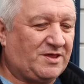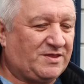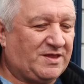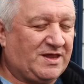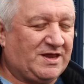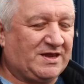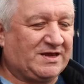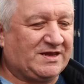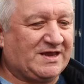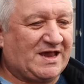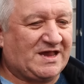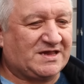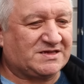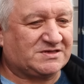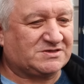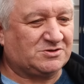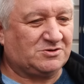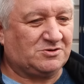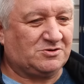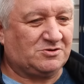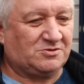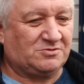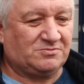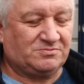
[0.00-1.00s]
their gas,
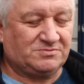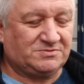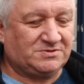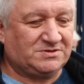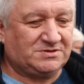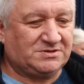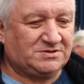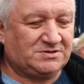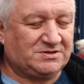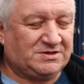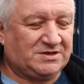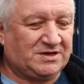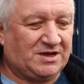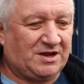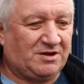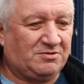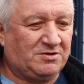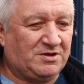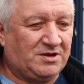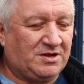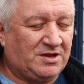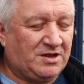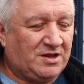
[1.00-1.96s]
or, you know,